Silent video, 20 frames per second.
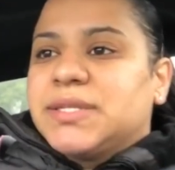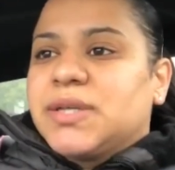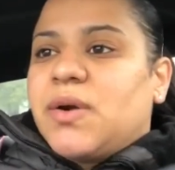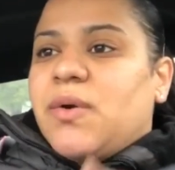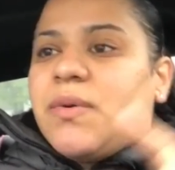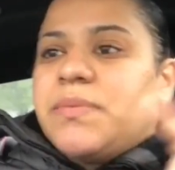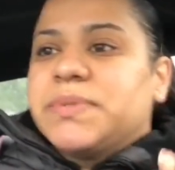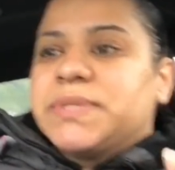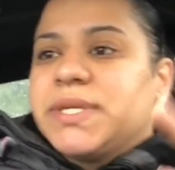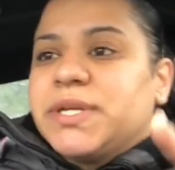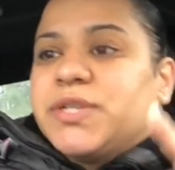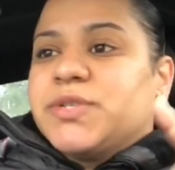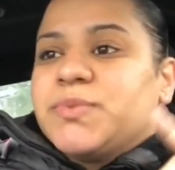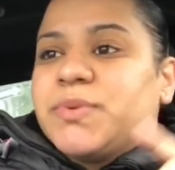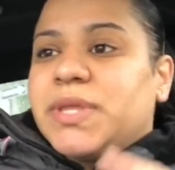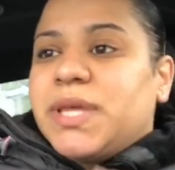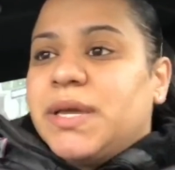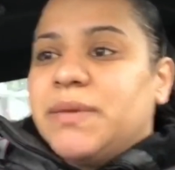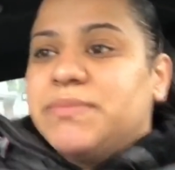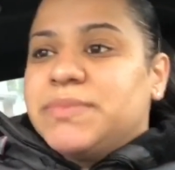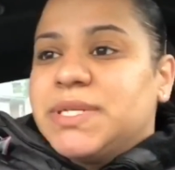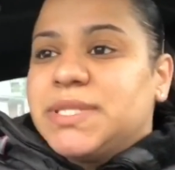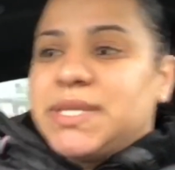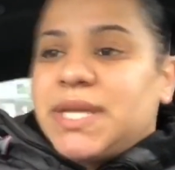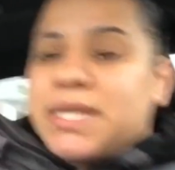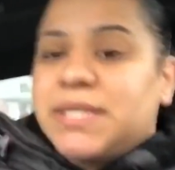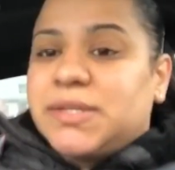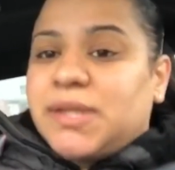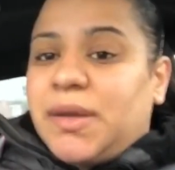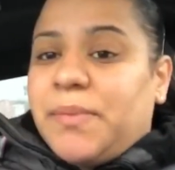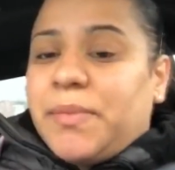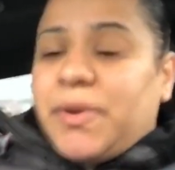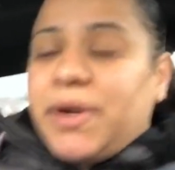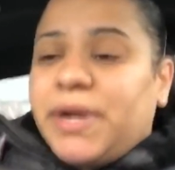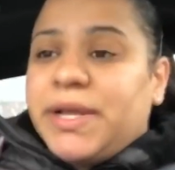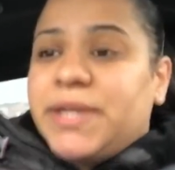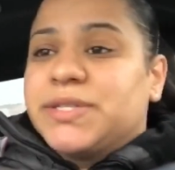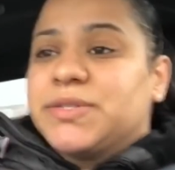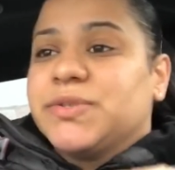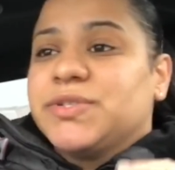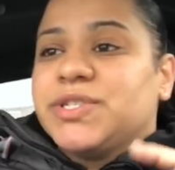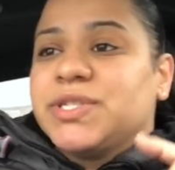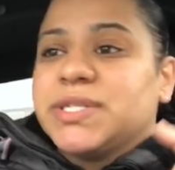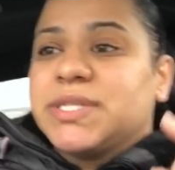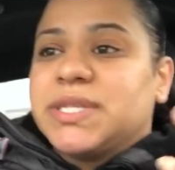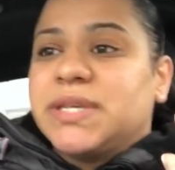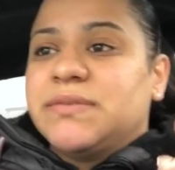to go upstairs with him to test all morning so it just